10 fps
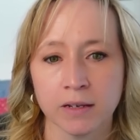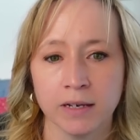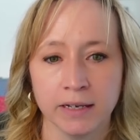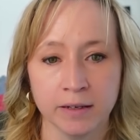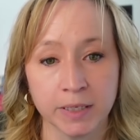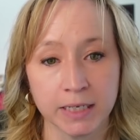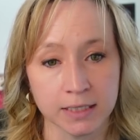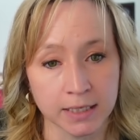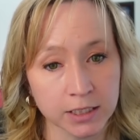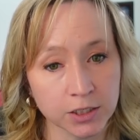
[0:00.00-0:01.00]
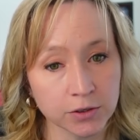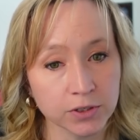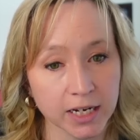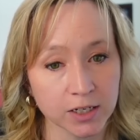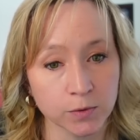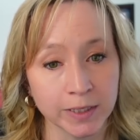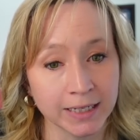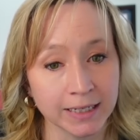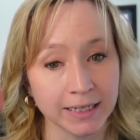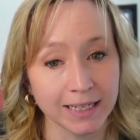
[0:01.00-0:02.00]
And then because this use case, we need
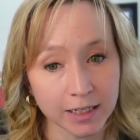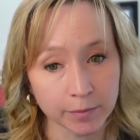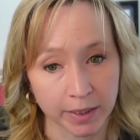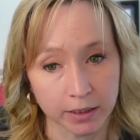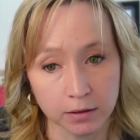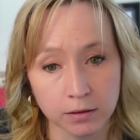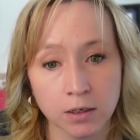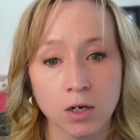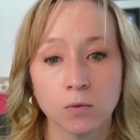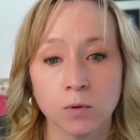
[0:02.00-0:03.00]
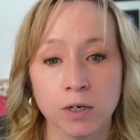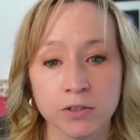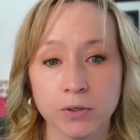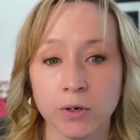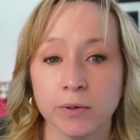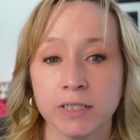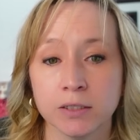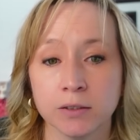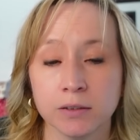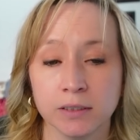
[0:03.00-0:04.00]
an email, we're also going
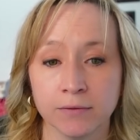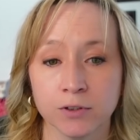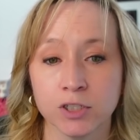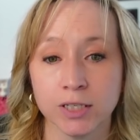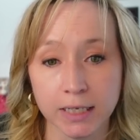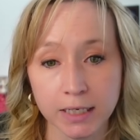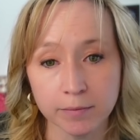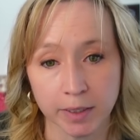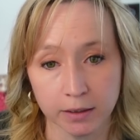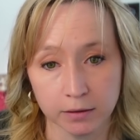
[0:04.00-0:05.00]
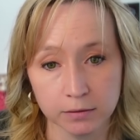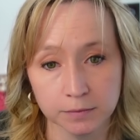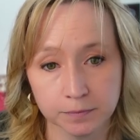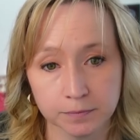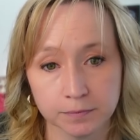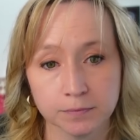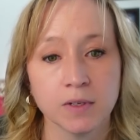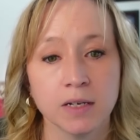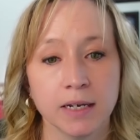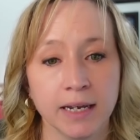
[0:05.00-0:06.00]
to leverage the email.
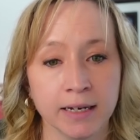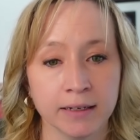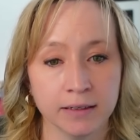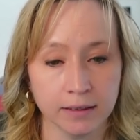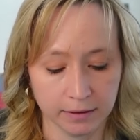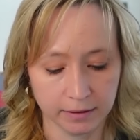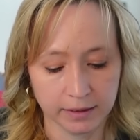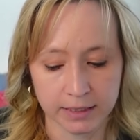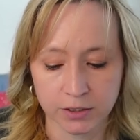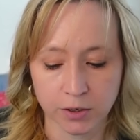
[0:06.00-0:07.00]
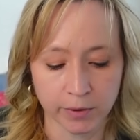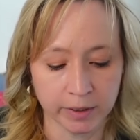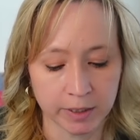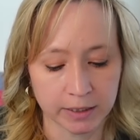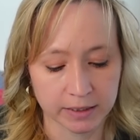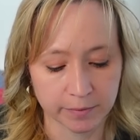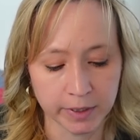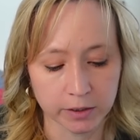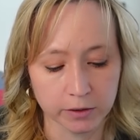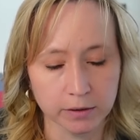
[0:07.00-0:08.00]
And this is going to be the
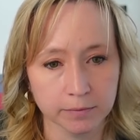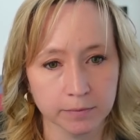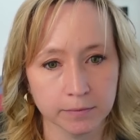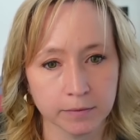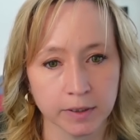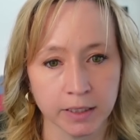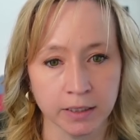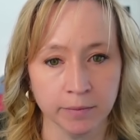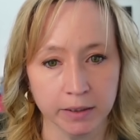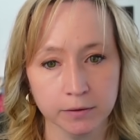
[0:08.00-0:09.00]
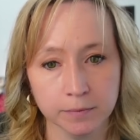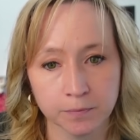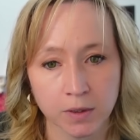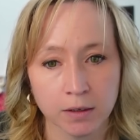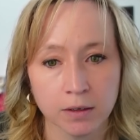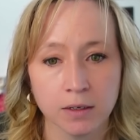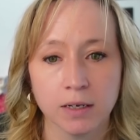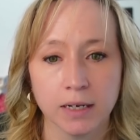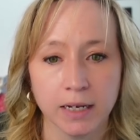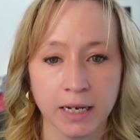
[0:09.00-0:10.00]
submitter email.
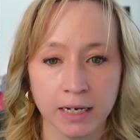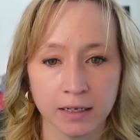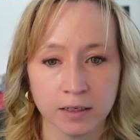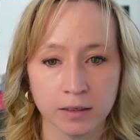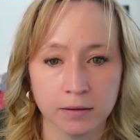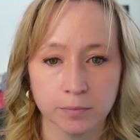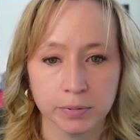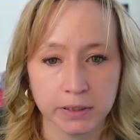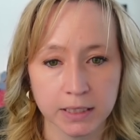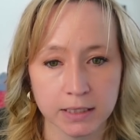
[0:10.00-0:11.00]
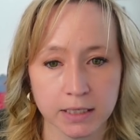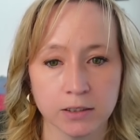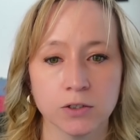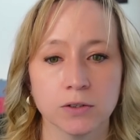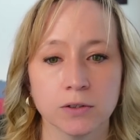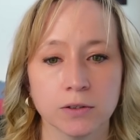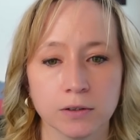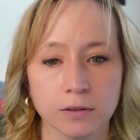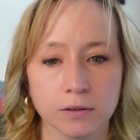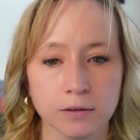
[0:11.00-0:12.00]
And please
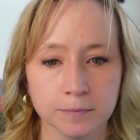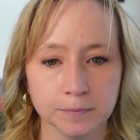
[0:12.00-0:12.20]
enter